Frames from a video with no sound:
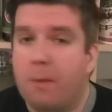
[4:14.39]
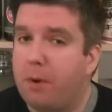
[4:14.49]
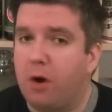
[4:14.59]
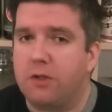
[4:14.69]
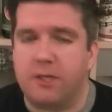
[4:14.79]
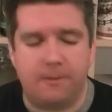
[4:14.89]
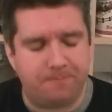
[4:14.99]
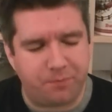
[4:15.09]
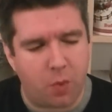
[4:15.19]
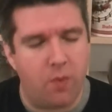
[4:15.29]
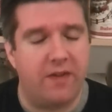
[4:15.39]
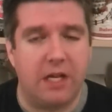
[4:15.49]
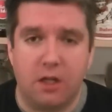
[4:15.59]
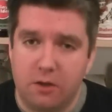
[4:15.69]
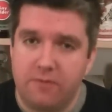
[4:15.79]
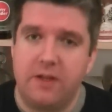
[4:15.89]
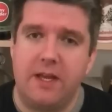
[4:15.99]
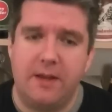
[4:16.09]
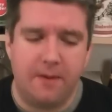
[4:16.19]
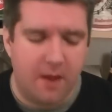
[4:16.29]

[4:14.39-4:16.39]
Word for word: porter with a lovely,